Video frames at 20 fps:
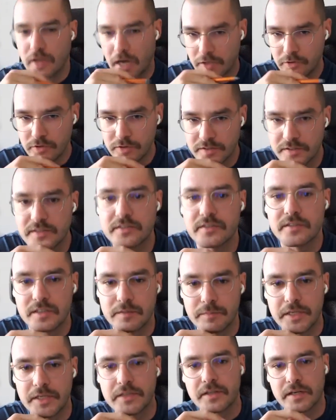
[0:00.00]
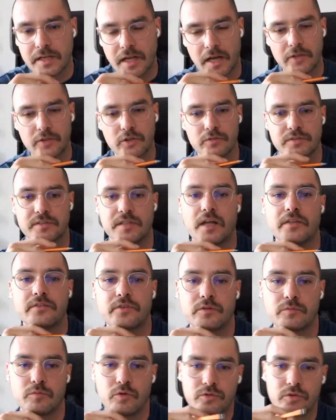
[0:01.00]
necessarily mean the kind of standard
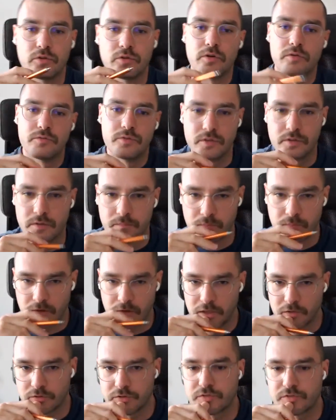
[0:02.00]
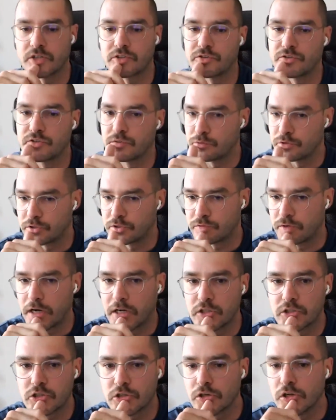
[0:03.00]
model of the infrastructure
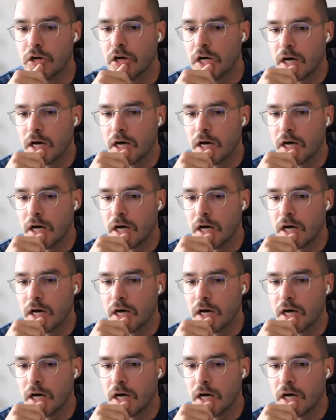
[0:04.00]
superstructure.